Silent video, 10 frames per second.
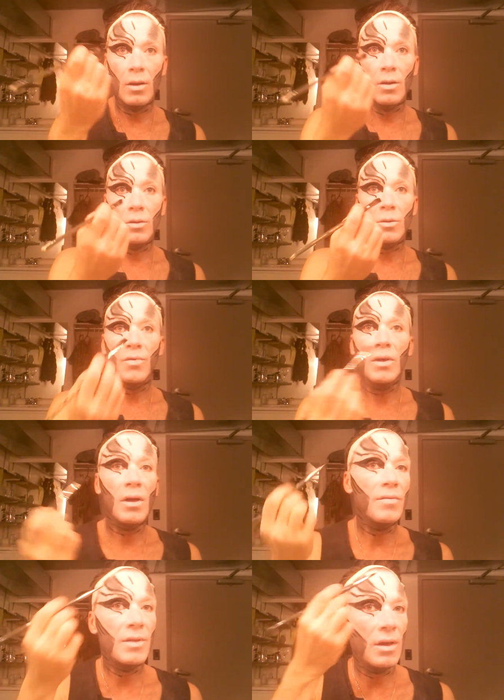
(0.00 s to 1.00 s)
So everything
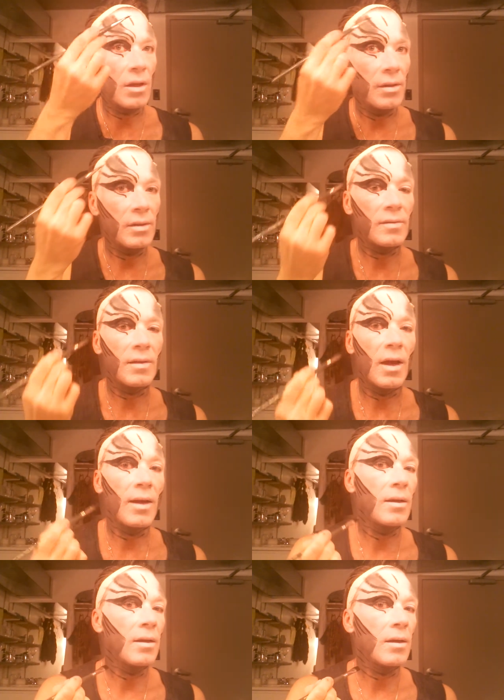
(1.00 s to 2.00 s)
I've done on this
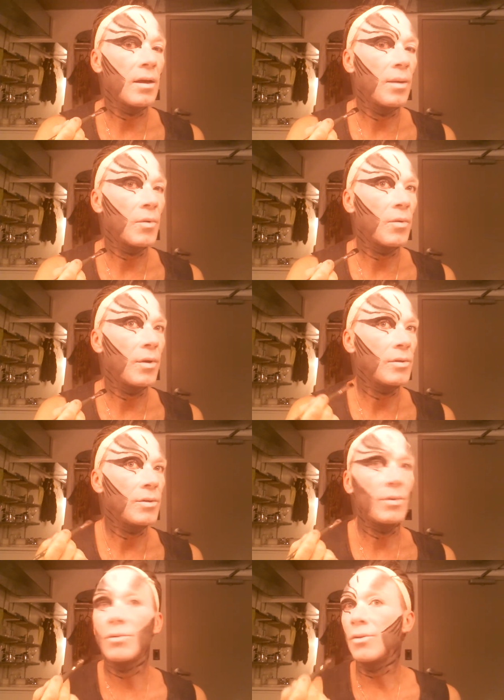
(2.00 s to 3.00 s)
side, I'm going
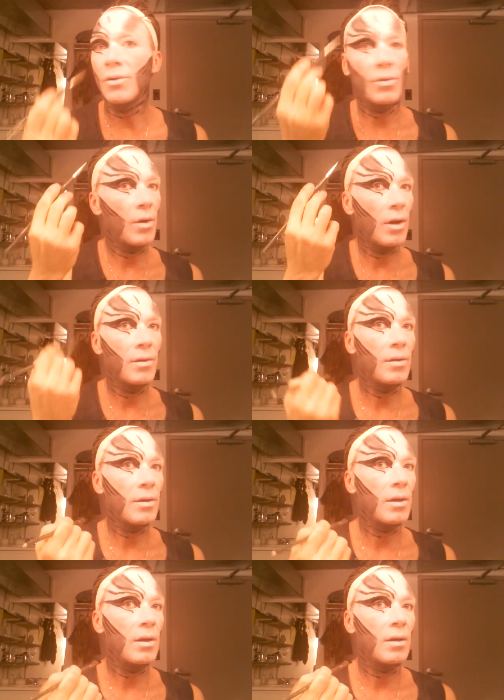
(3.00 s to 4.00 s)
to do on
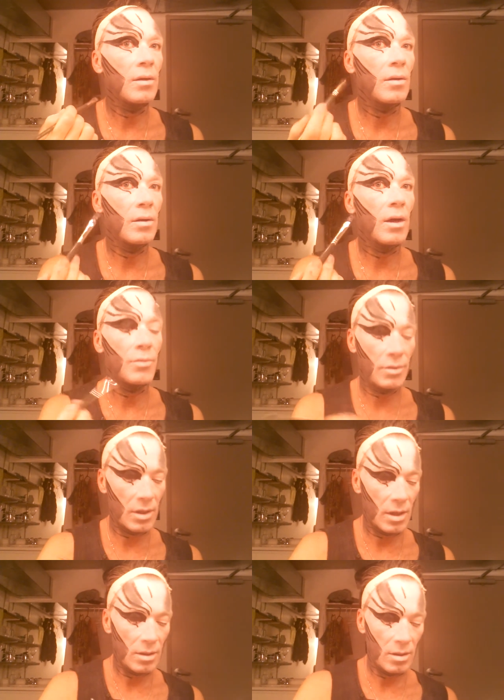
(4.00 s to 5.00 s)
the other
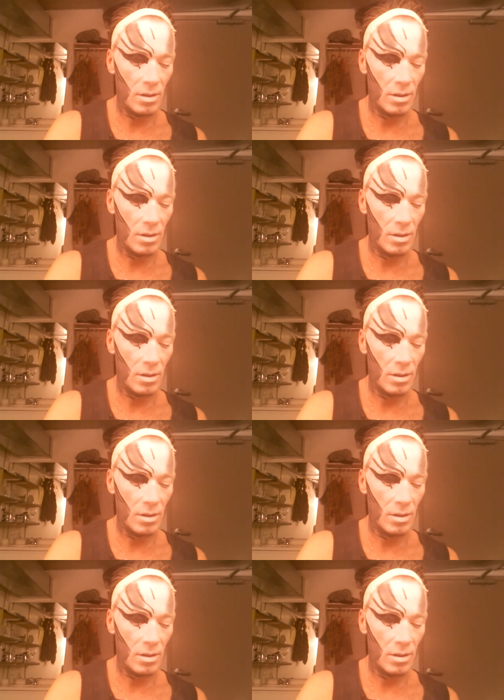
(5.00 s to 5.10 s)
side.